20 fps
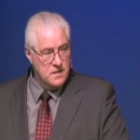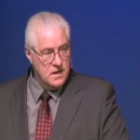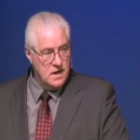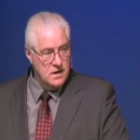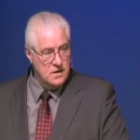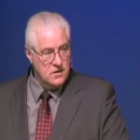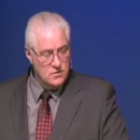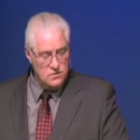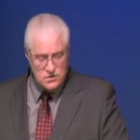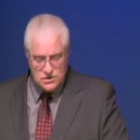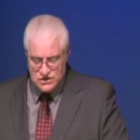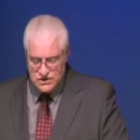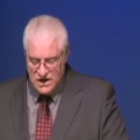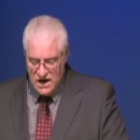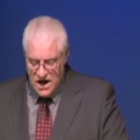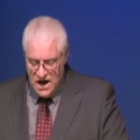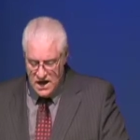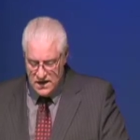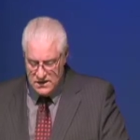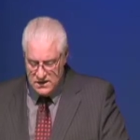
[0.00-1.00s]
In other words,
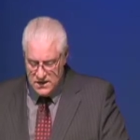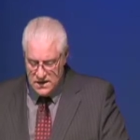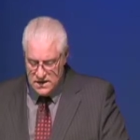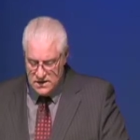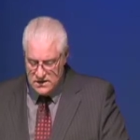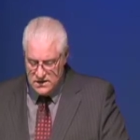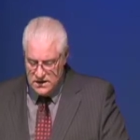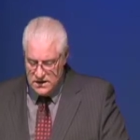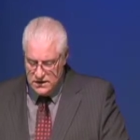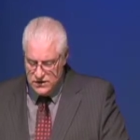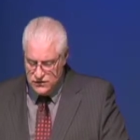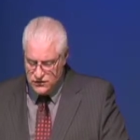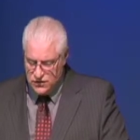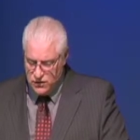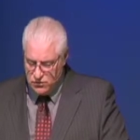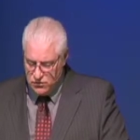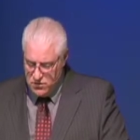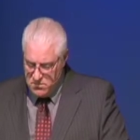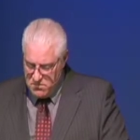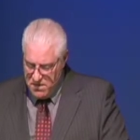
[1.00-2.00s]
God needed to
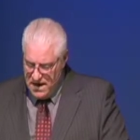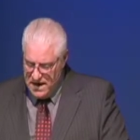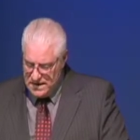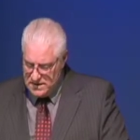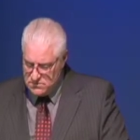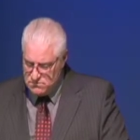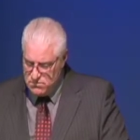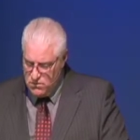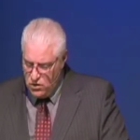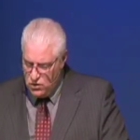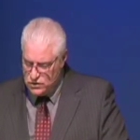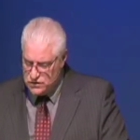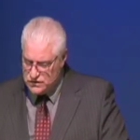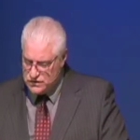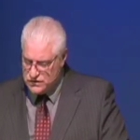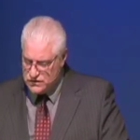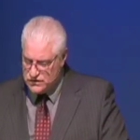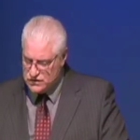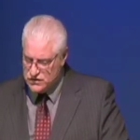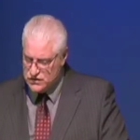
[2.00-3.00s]
remind
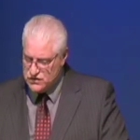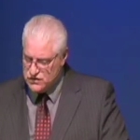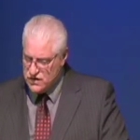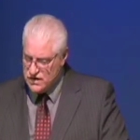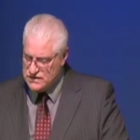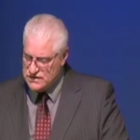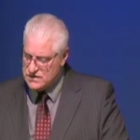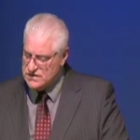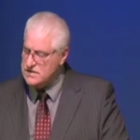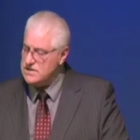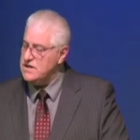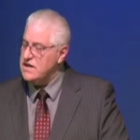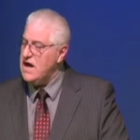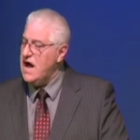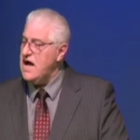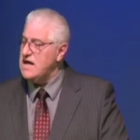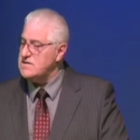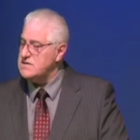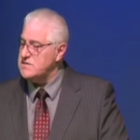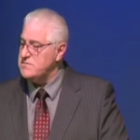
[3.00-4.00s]
Moses to trust in
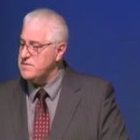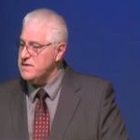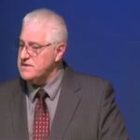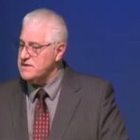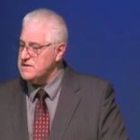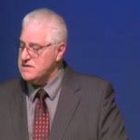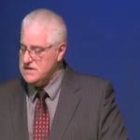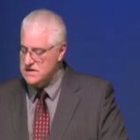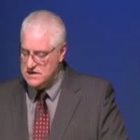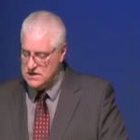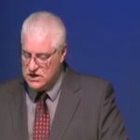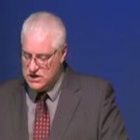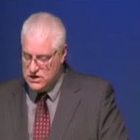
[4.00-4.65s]
God's ability to